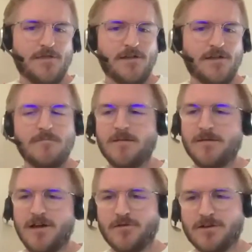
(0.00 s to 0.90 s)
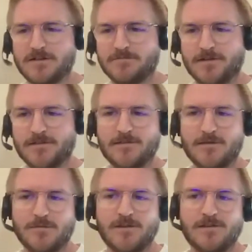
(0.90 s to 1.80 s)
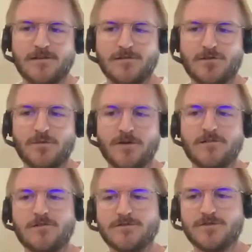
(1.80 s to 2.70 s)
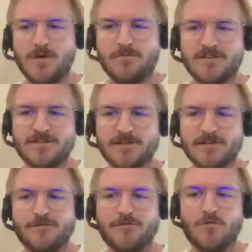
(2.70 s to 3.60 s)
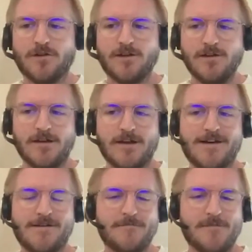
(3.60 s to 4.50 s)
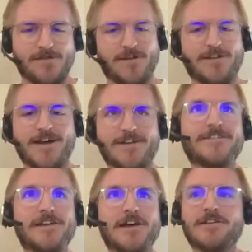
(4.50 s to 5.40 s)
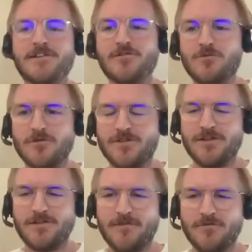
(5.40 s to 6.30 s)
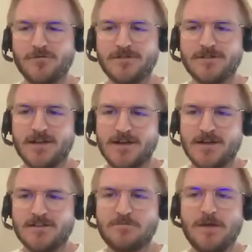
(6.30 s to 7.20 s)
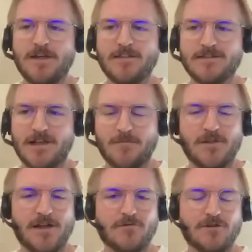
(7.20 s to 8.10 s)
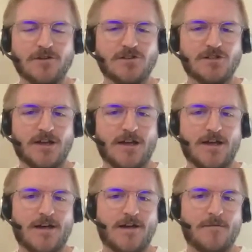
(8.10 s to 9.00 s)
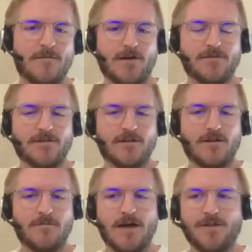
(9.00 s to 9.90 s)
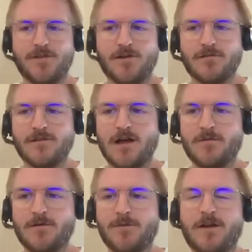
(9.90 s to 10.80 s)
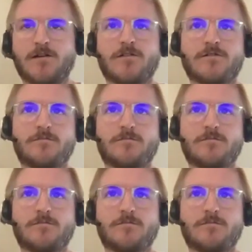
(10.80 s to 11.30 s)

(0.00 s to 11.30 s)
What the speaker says: think maybe I would expect it to be a little bit closer, maybe 60-40. I think, yeah, in the ideal world that everyone's speaking the same language about their top competitors,